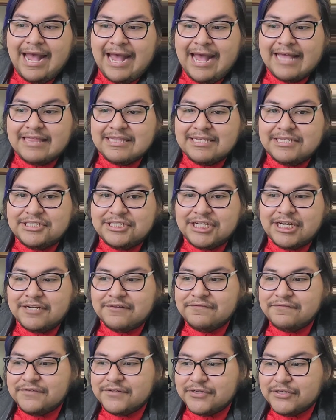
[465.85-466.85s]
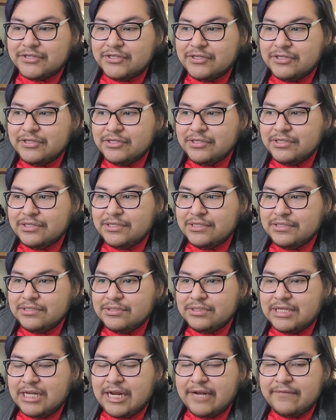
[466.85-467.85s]
And then Jennifer
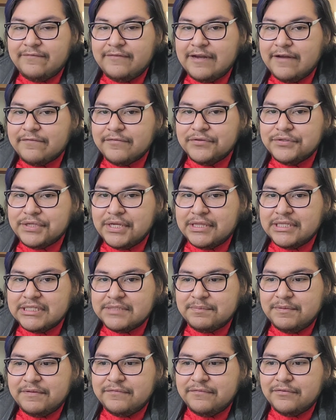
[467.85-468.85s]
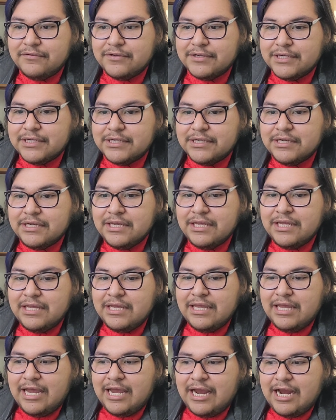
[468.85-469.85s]
said, I've never done this before.
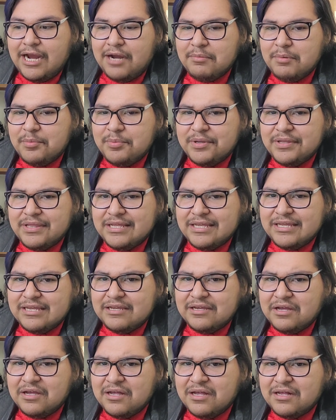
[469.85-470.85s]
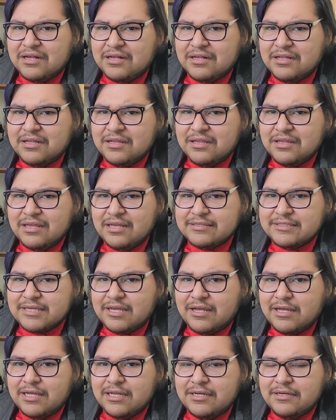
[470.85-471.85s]
And I remember thinking, that's
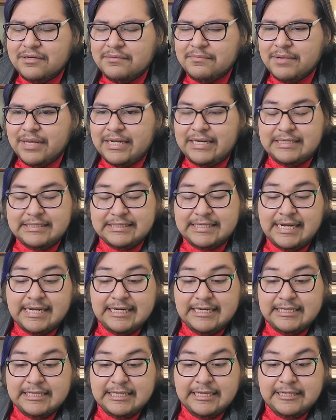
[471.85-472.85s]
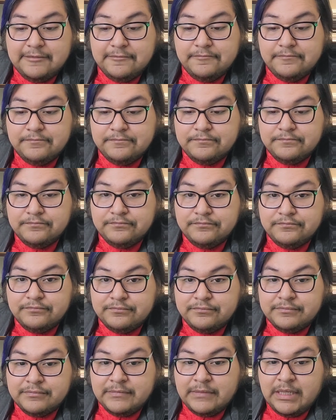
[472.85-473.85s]
odd, but I didn't say anything.
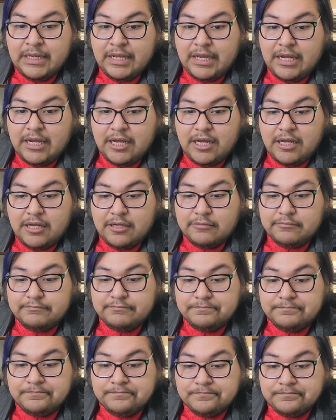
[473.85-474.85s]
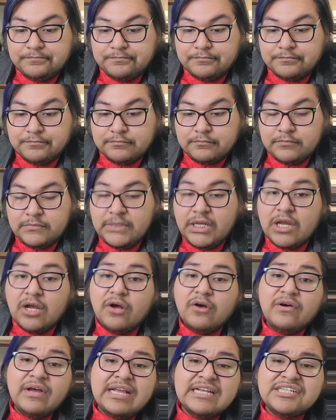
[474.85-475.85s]

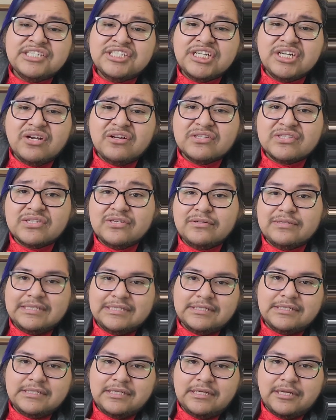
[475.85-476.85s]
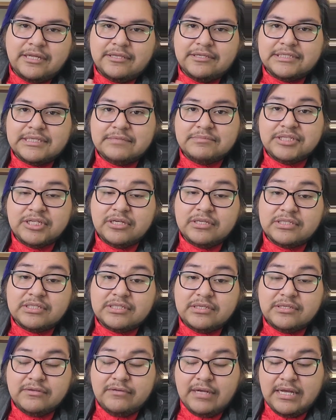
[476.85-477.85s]
Oh, and she also, this is another time, she
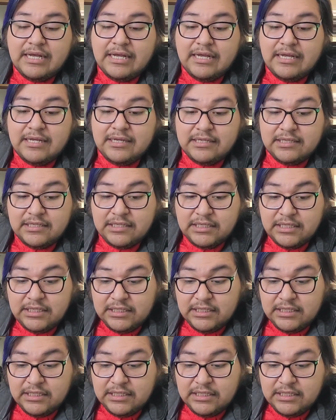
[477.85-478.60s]
also,